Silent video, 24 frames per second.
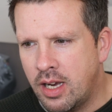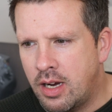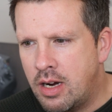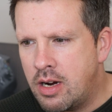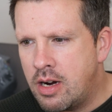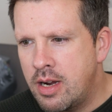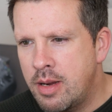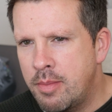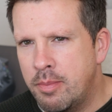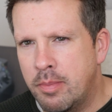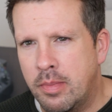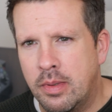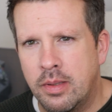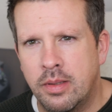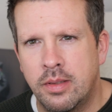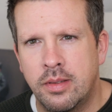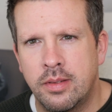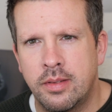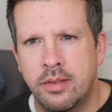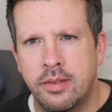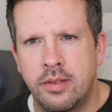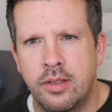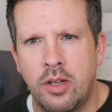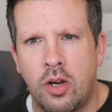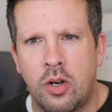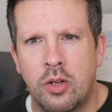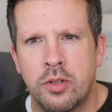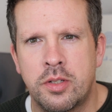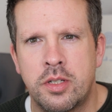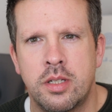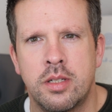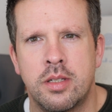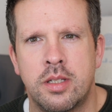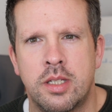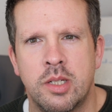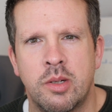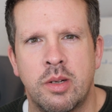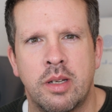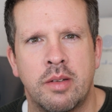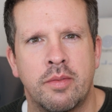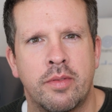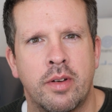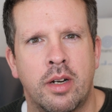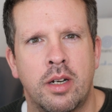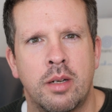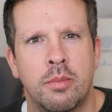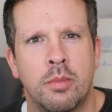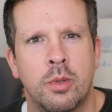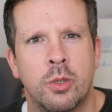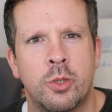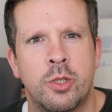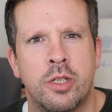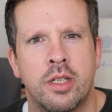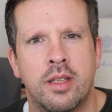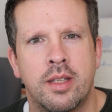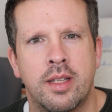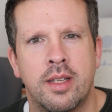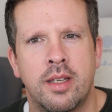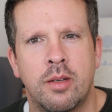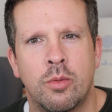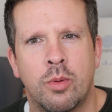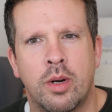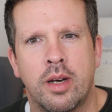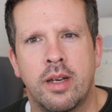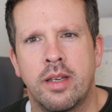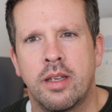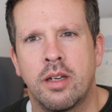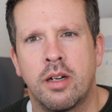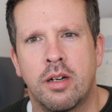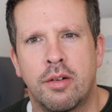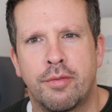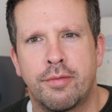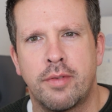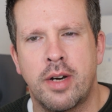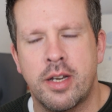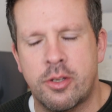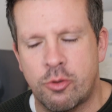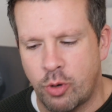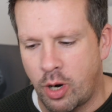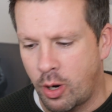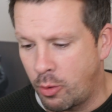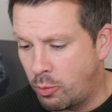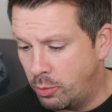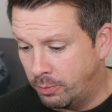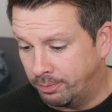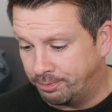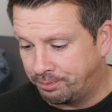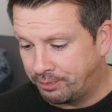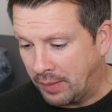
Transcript: I'm not doing very much in the way of retro.